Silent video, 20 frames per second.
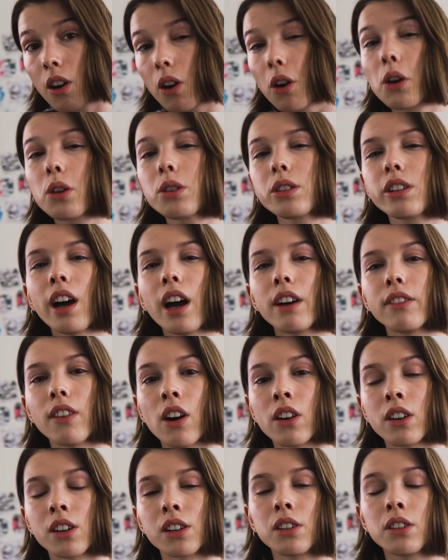also have
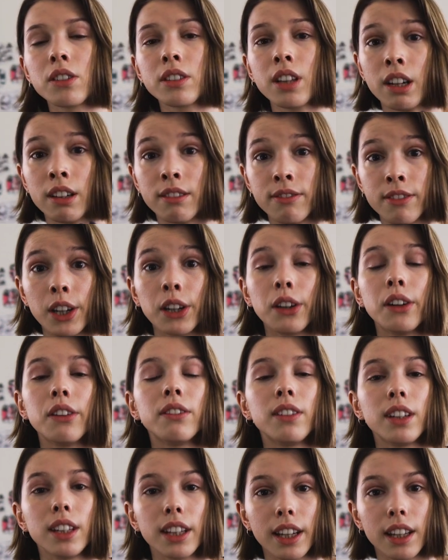articles that are very
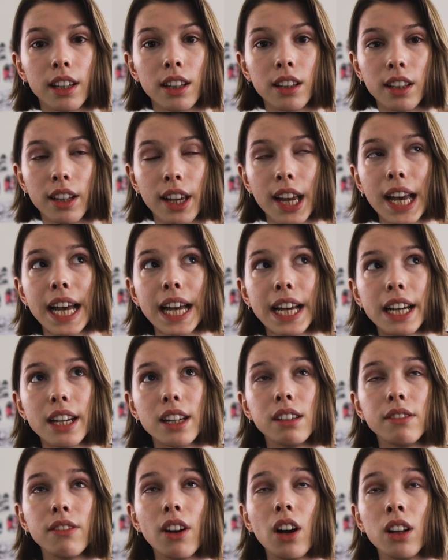related. They
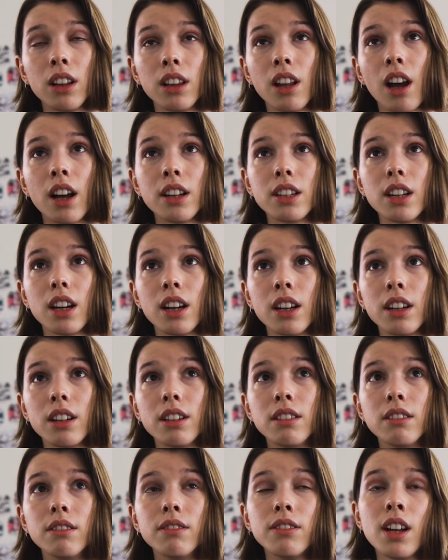have a lot
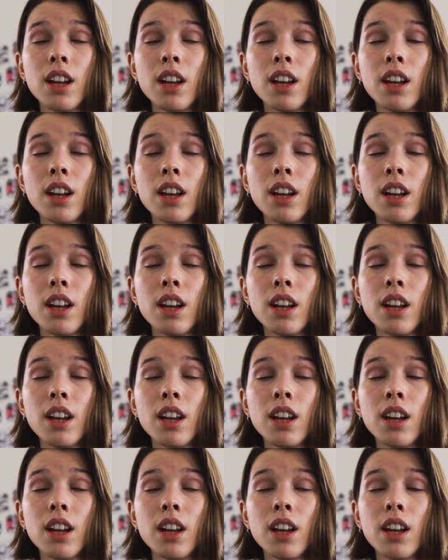of